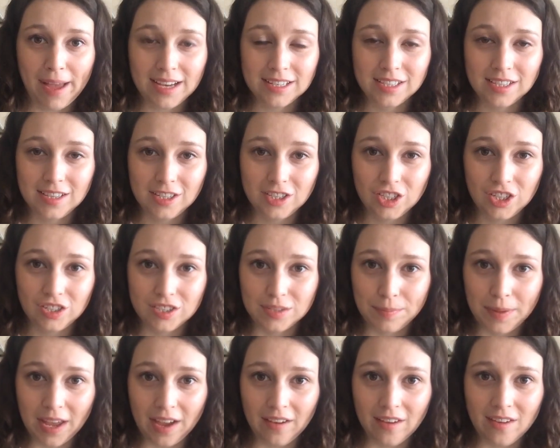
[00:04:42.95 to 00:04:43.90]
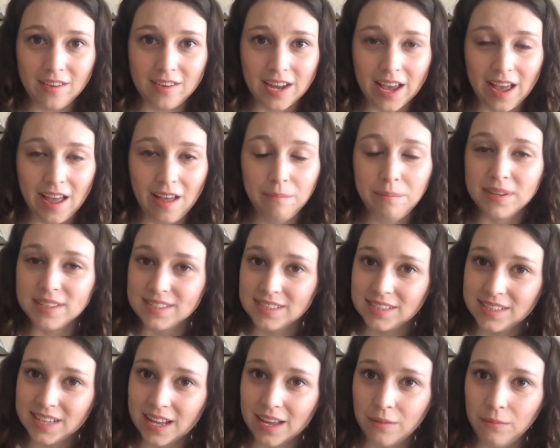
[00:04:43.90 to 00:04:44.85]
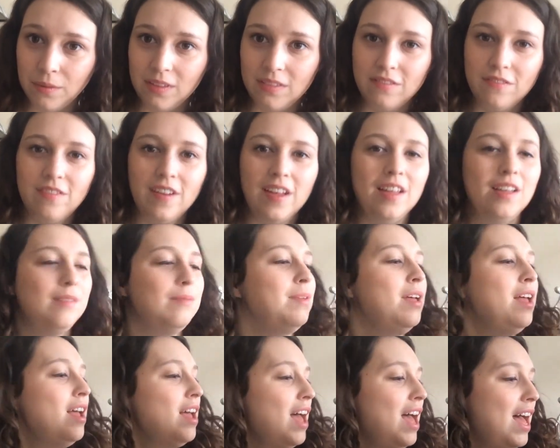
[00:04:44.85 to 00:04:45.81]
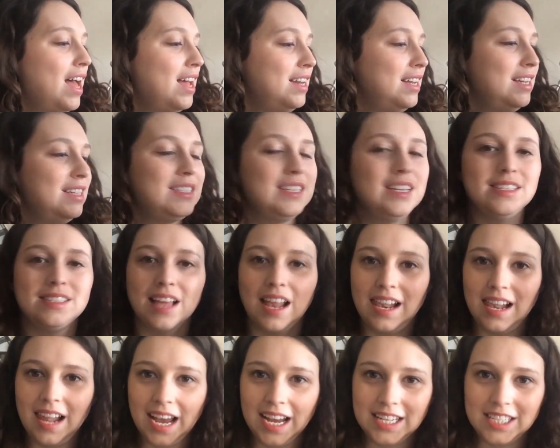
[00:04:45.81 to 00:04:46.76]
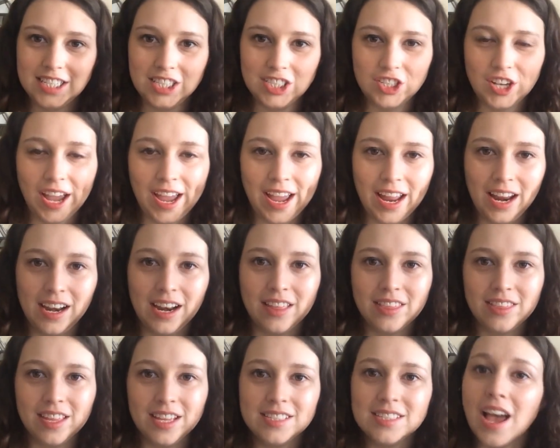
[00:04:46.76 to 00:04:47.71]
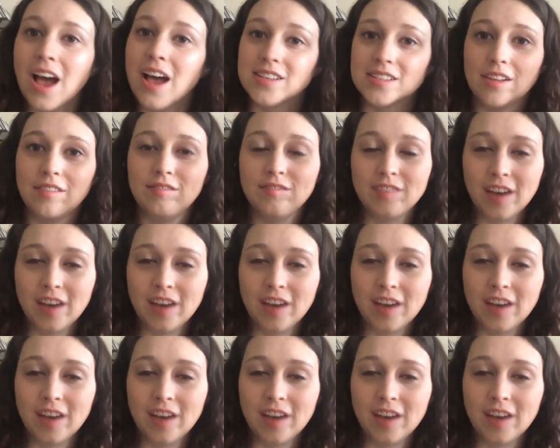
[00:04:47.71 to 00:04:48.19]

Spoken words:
Back to the Tudor period now, but sticking with film, and it is Lady Jane. This has a